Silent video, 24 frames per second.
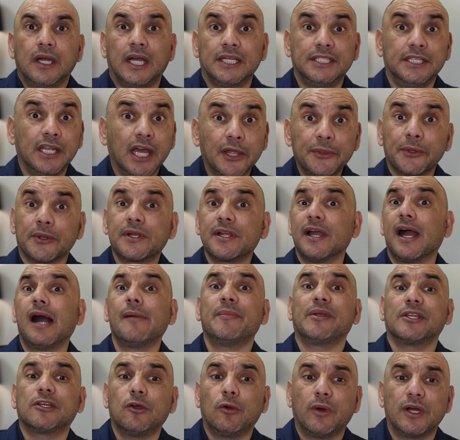Another
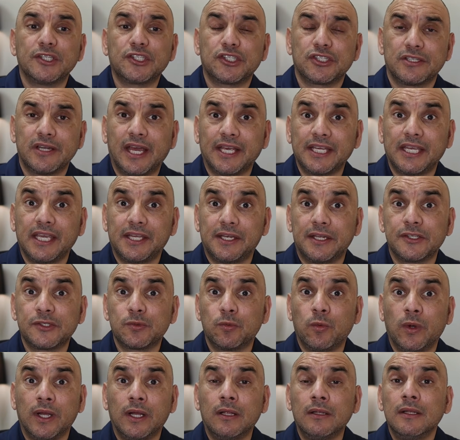common question I get
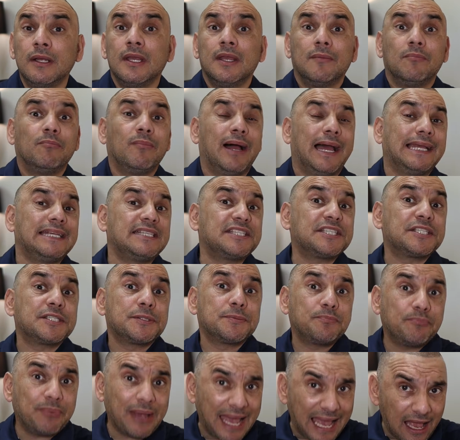is, well, my
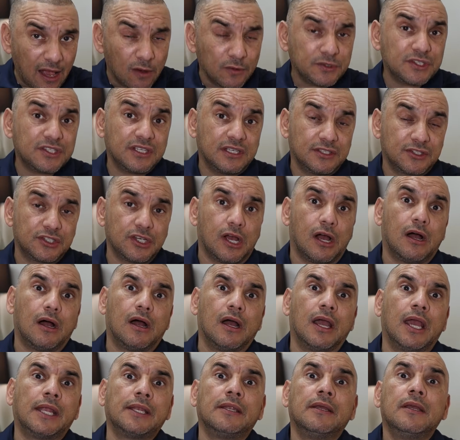spouse is
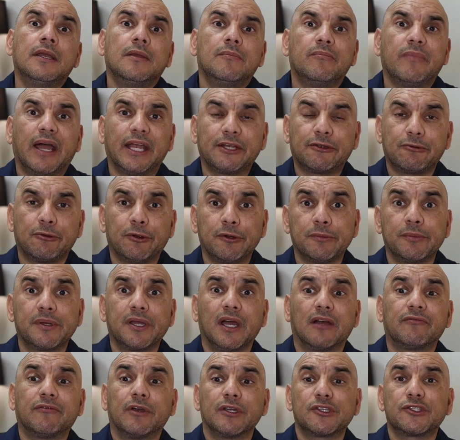on my group
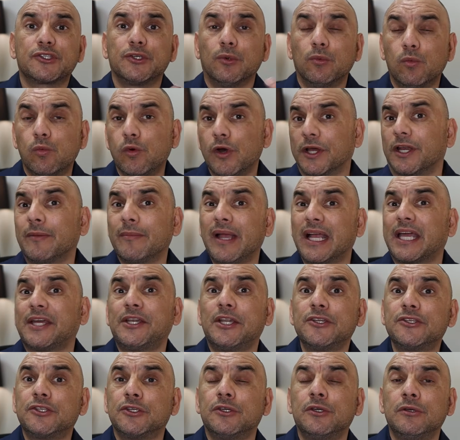coverage, so what am I
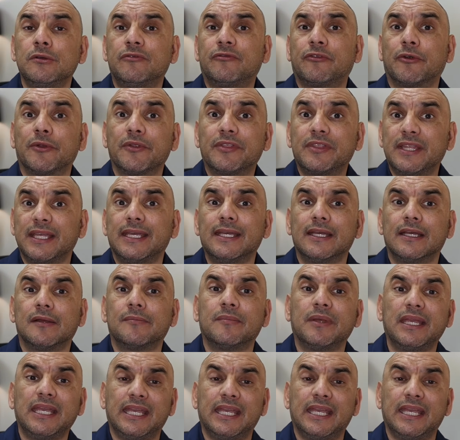going to do for them